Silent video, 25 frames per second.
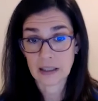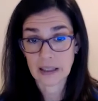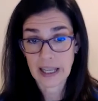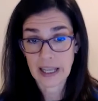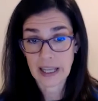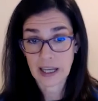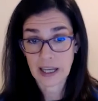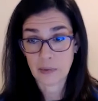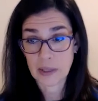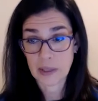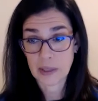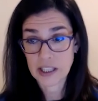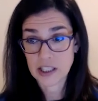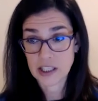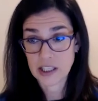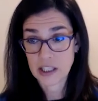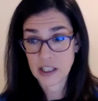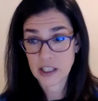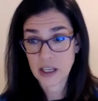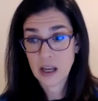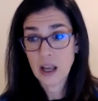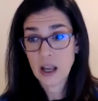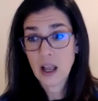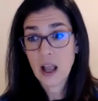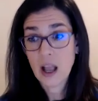
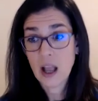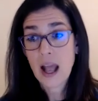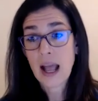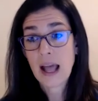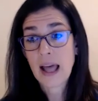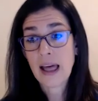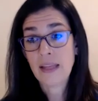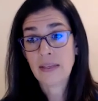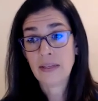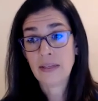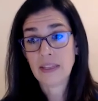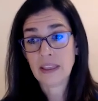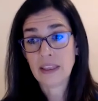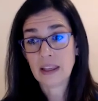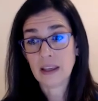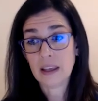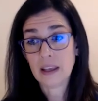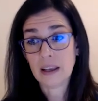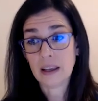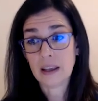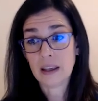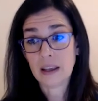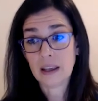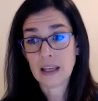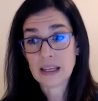language. And
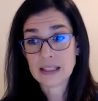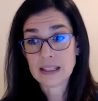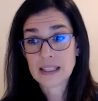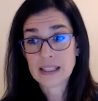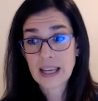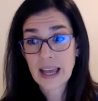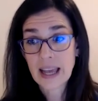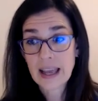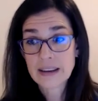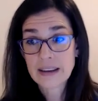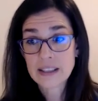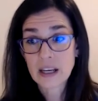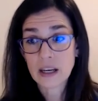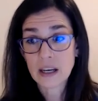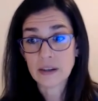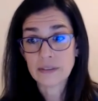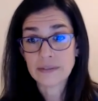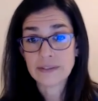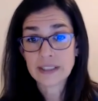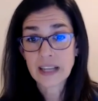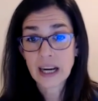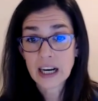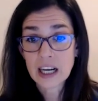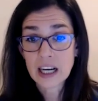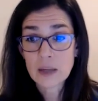the intent of
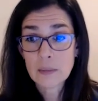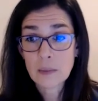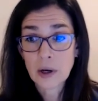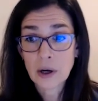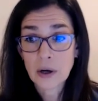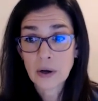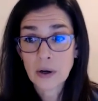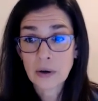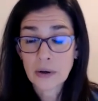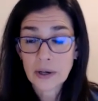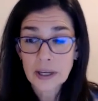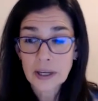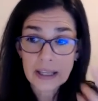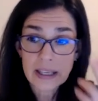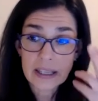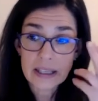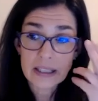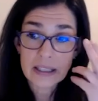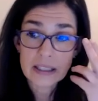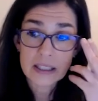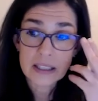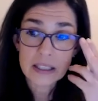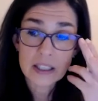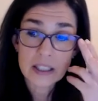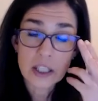Dynamo
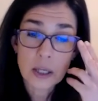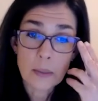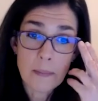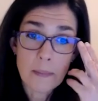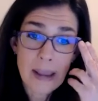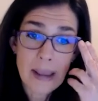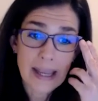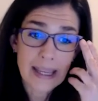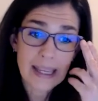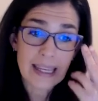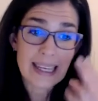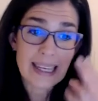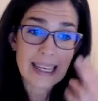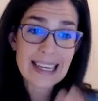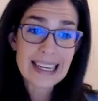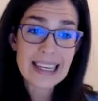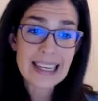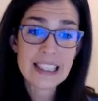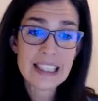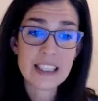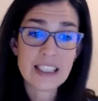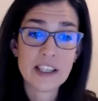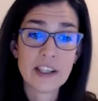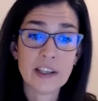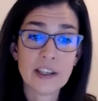is to make it
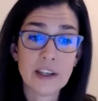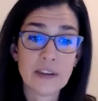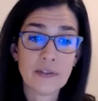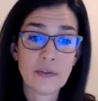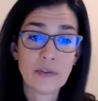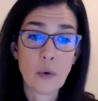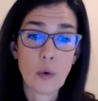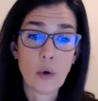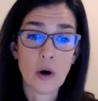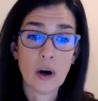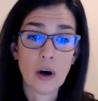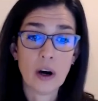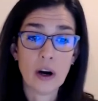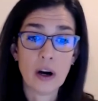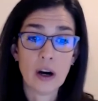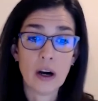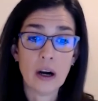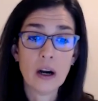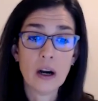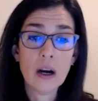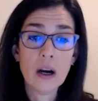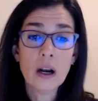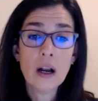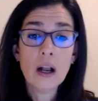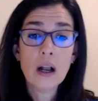easier for
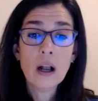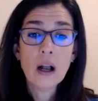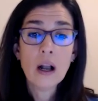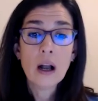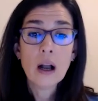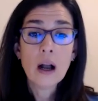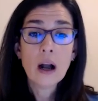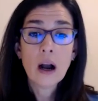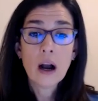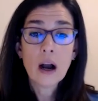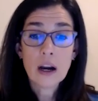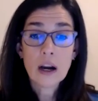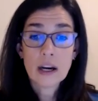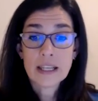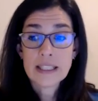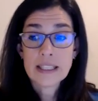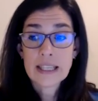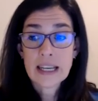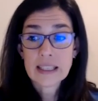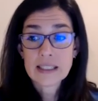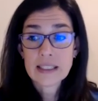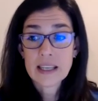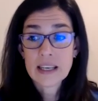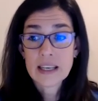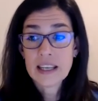
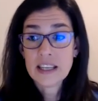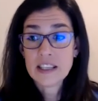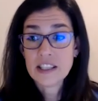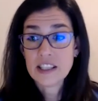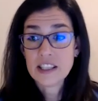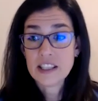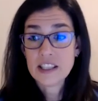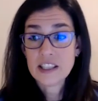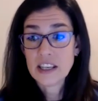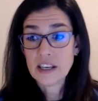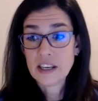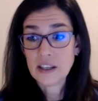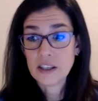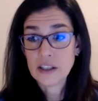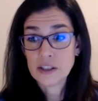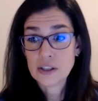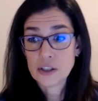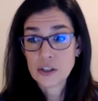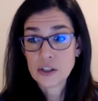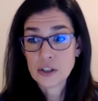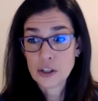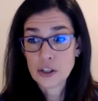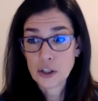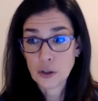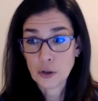architects and
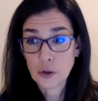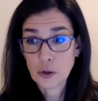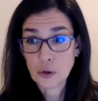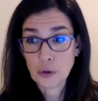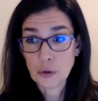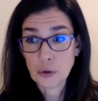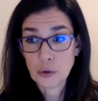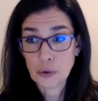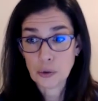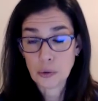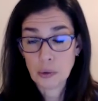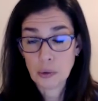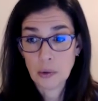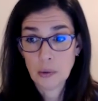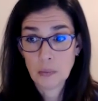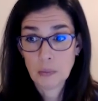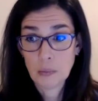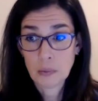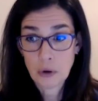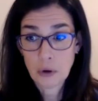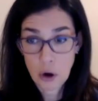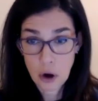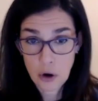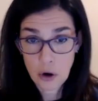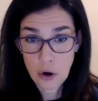engineers to
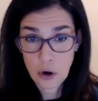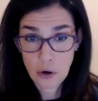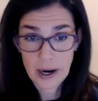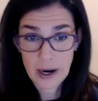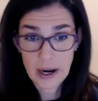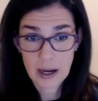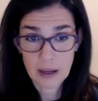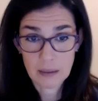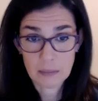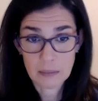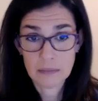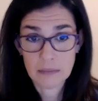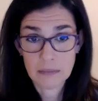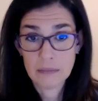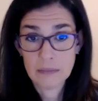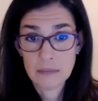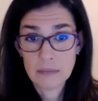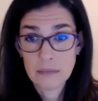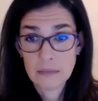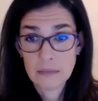program